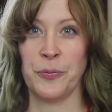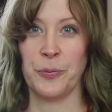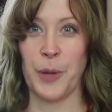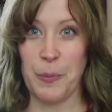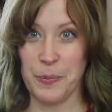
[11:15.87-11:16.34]

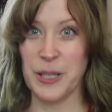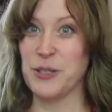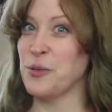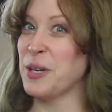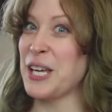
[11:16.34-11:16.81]
Yep, let's
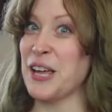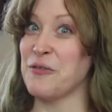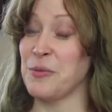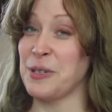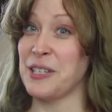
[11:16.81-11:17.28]
do it again
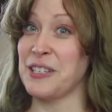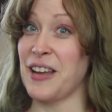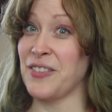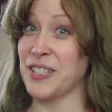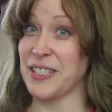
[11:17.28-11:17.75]
for Mrs.
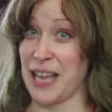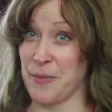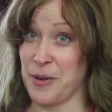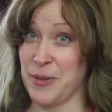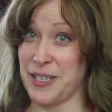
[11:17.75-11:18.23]
Davis because I
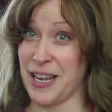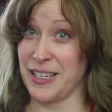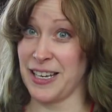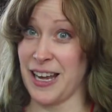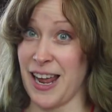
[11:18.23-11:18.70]
made a mistake,
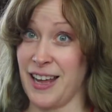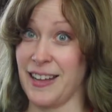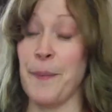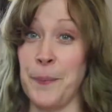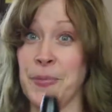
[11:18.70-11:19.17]
didn't I?
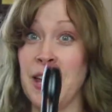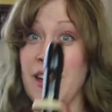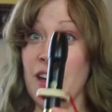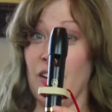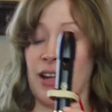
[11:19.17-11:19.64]
Yep.
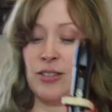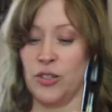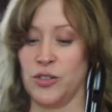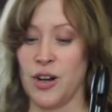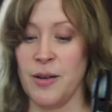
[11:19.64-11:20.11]
Okay, so
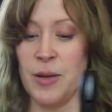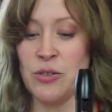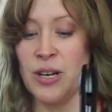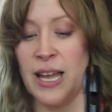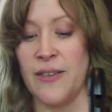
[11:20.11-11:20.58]
start at
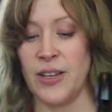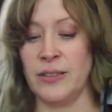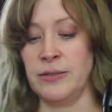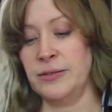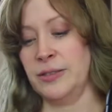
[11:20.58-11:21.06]
measure 11
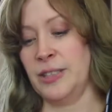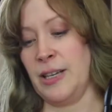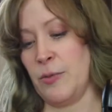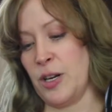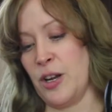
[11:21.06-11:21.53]

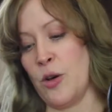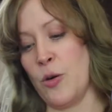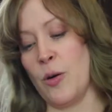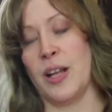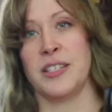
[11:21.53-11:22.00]
and we're gonna
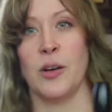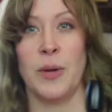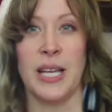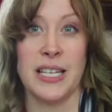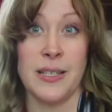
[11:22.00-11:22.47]
go until
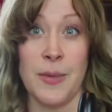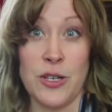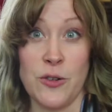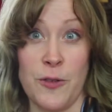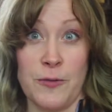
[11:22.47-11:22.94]
we get to
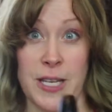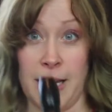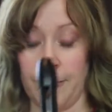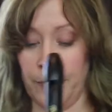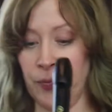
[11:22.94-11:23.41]
measure
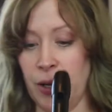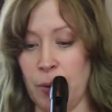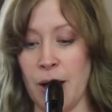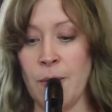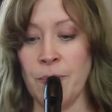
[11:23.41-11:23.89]
15. Here
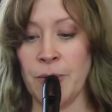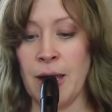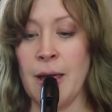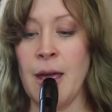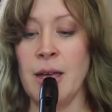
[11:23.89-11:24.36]
we go.
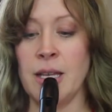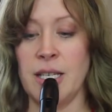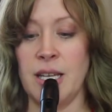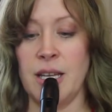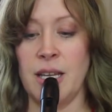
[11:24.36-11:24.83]

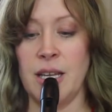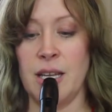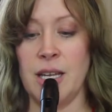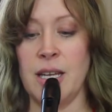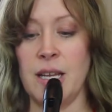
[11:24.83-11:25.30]

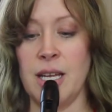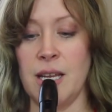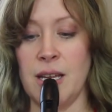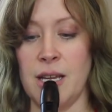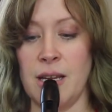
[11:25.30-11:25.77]

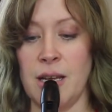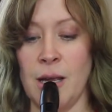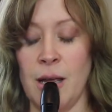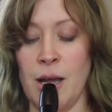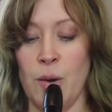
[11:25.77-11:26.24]
D, E.
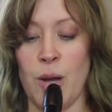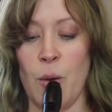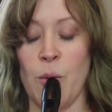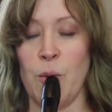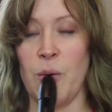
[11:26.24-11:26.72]
Here we go.
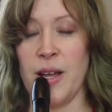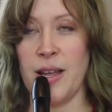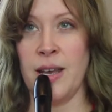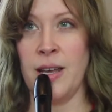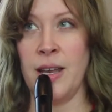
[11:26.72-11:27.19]

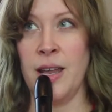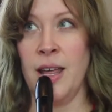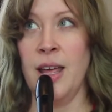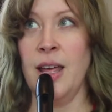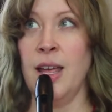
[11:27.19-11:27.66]
1,
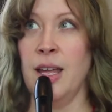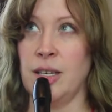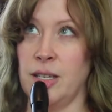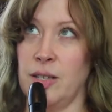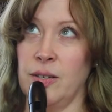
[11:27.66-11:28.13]

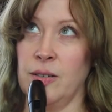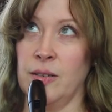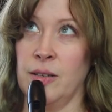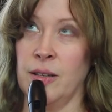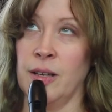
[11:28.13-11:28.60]
2,
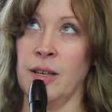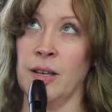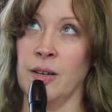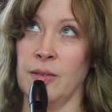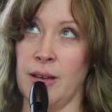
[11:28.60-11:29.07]

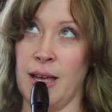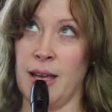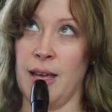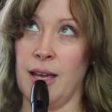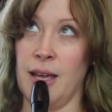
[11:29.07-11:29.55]

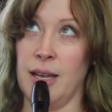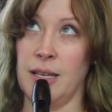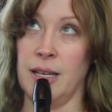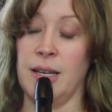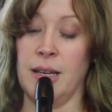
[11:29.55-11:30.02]

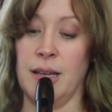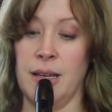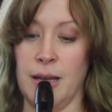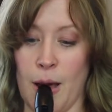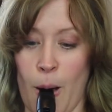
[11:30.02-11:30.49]

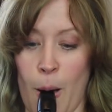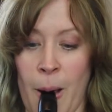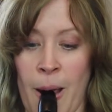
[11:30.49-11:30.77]
ready, go.